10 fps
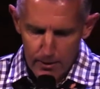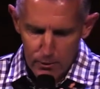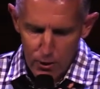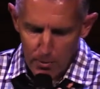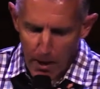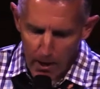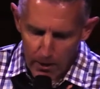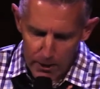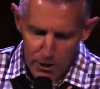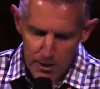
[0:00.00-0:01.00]
To the
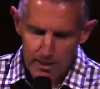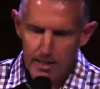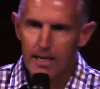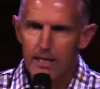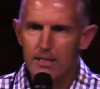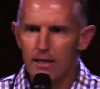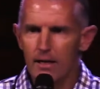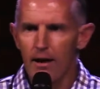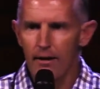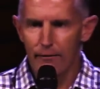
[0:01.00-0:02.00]
biologist, he is the
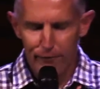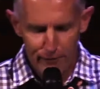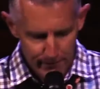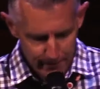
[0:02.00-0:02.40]
life.